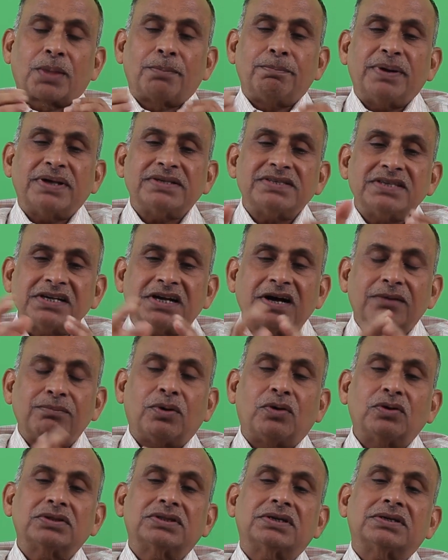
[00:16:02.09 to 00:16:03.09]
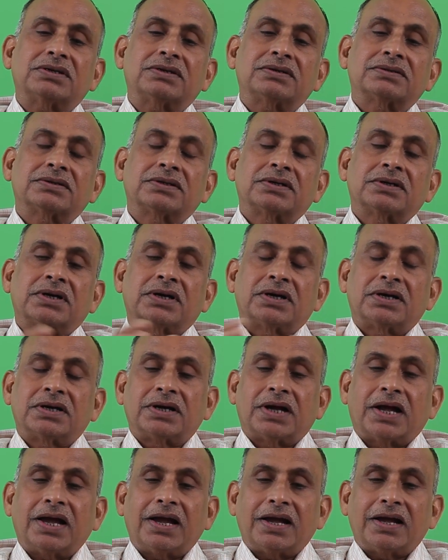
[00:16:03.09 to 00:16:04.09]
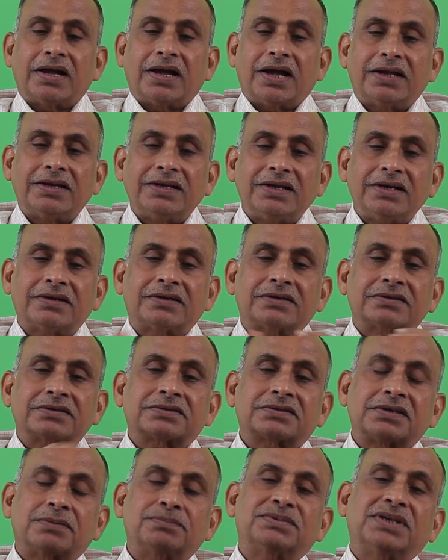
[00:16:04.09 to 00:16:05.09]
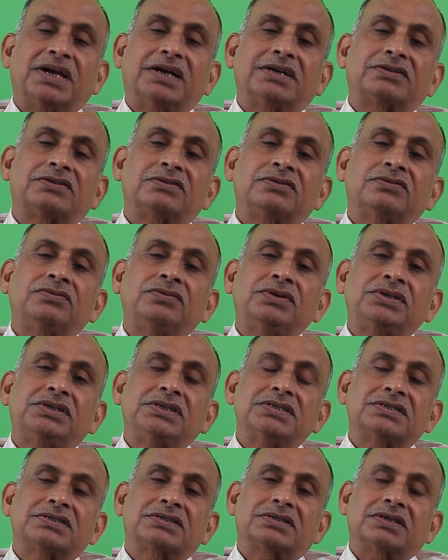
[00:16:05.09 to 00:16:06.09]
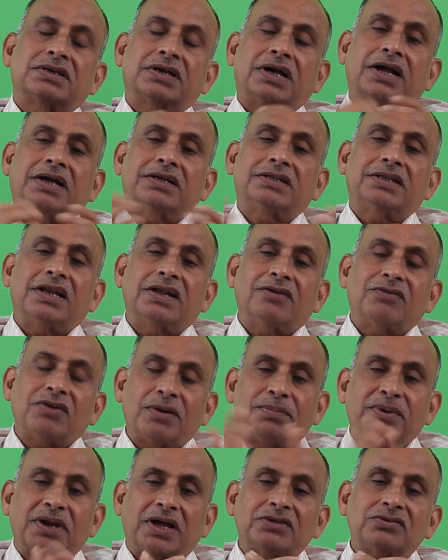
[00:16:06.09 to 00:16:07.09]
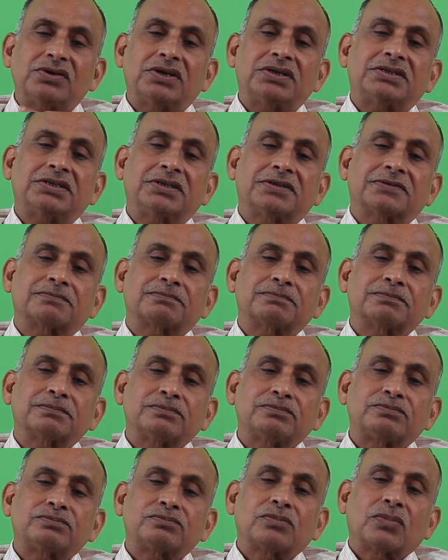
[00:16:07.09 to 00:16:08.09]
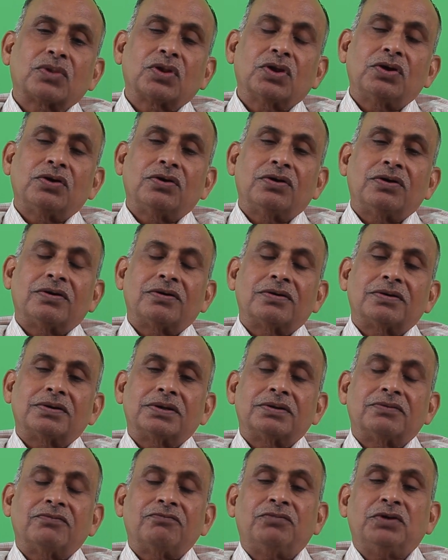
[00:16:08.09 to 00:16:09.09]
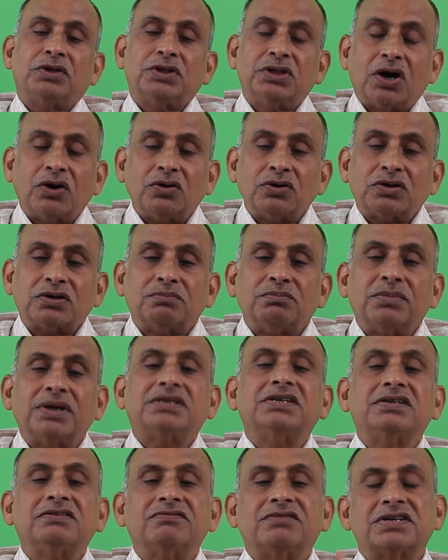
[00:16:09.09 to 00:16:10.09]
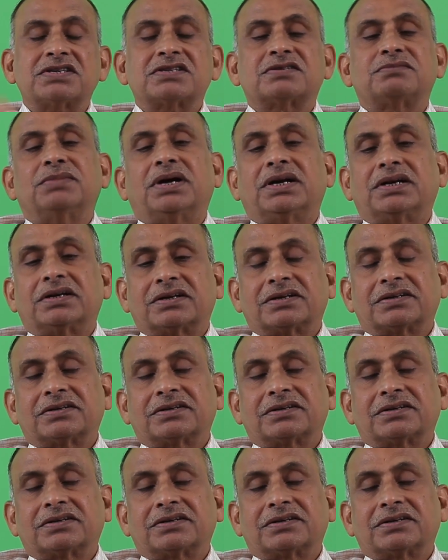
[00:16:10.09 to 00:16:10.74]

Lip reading: basic about the any subject which is at the level of graduation, without much investment,